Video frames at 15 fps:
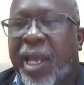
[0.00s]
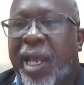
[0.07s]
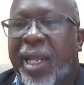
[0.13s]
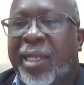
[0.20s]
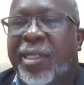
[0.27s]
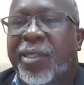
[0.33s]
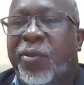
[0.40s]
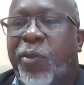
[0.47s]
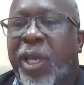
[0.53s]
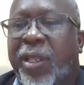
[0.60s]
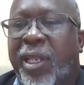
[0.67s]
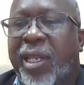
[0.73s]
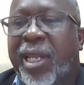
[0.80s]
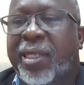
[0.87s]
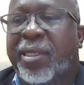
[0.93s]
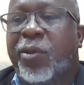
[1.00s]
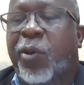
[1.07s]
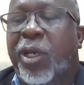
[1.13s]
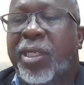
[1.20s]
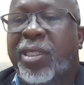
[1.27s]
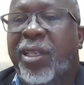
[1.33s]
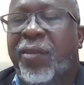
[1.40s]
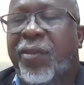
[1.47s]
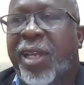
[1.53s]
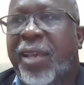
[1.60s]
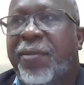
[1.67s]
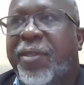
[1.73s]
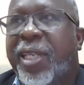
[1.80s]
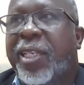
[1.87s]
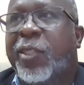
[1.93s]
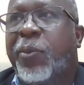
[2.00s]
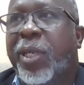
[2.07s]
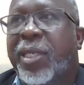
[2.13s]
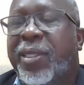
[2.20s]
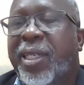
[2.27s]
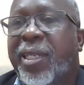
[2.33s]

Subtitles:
And whether that quality of life takes